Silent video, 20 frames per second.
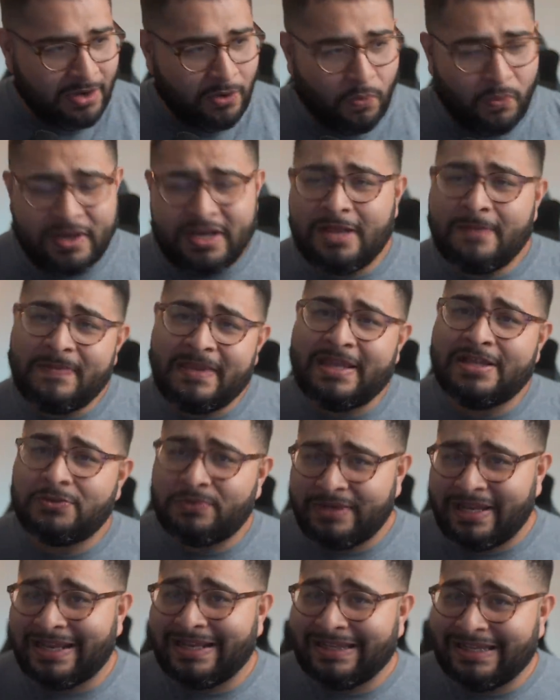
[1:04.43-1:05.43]
what it means
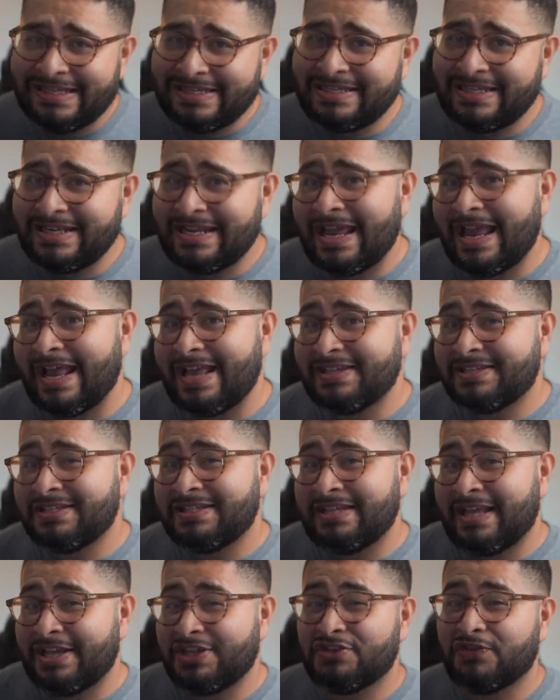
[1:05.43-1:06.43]
when a listing has
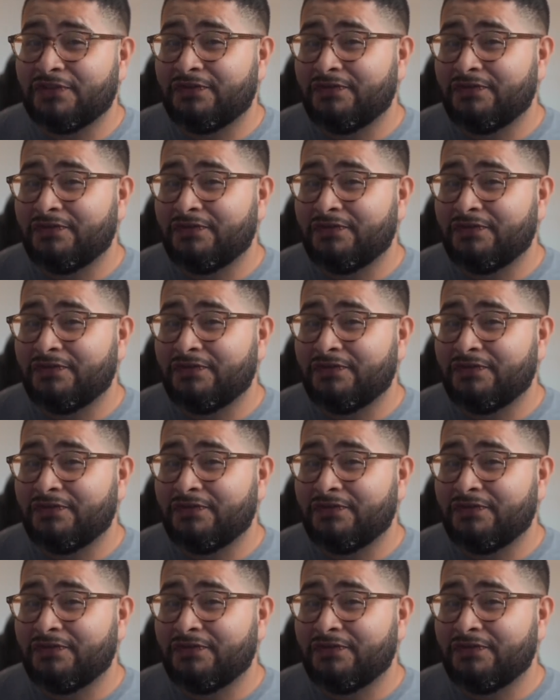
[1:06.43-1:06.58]
nicer